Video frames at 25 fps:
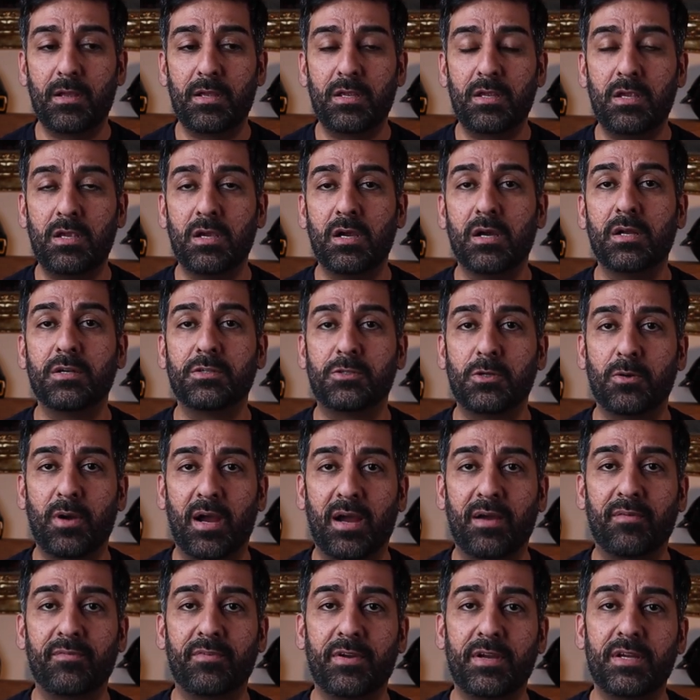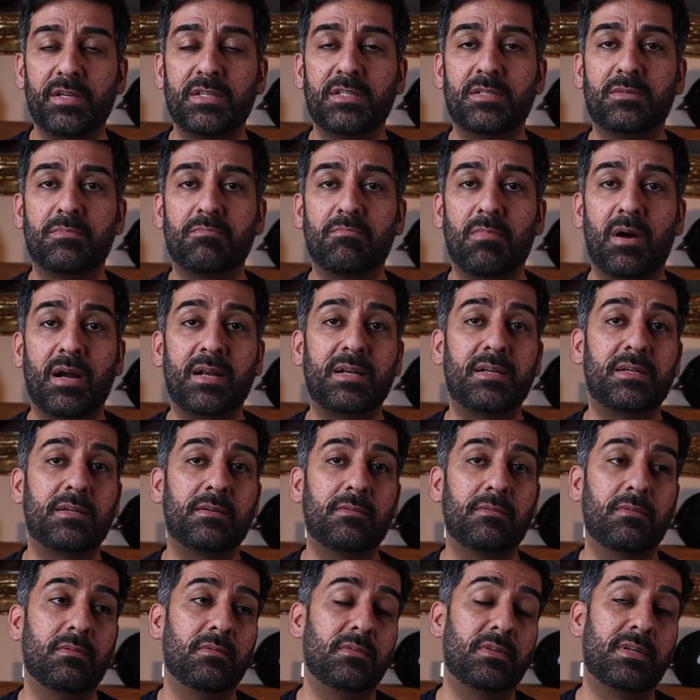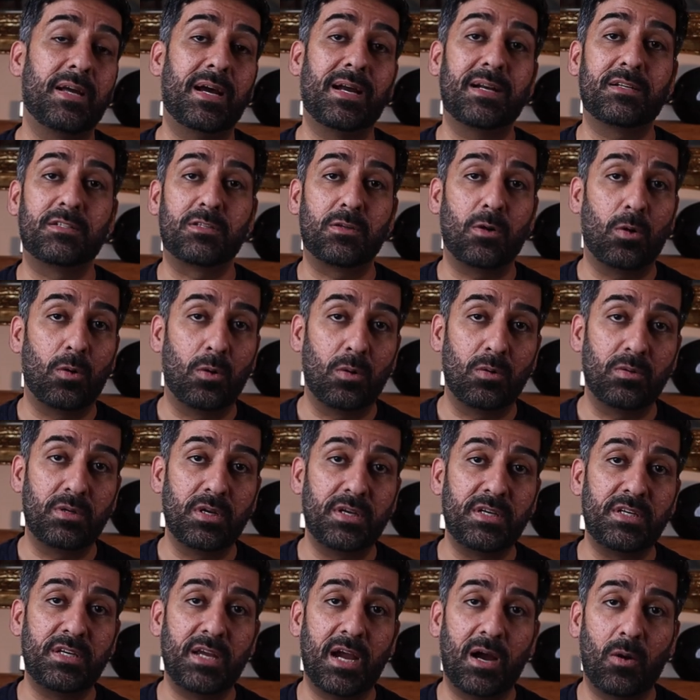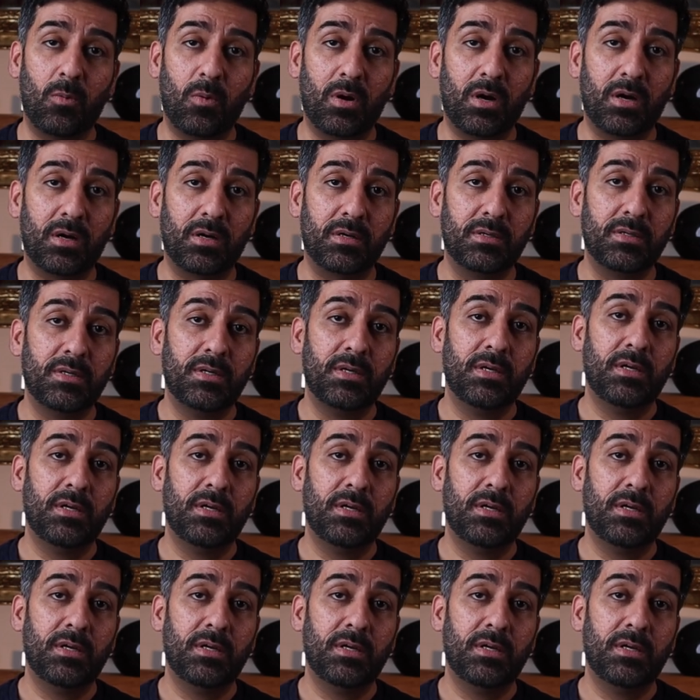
yearn to have is my dad's old Yawa